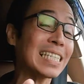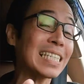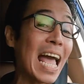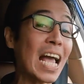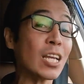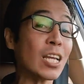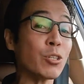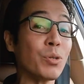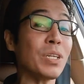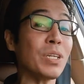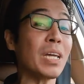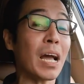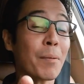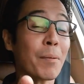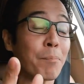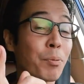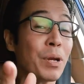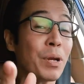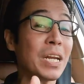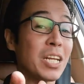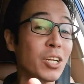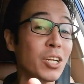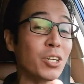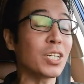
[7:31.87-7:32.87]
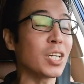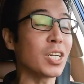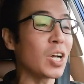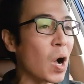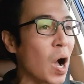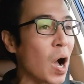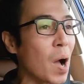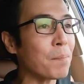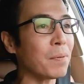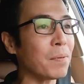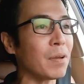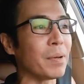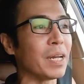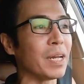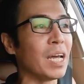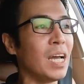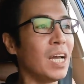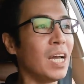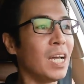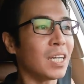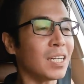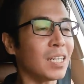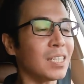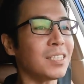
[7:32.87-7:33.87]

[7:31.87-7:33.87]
it's actually a pretty good compliment,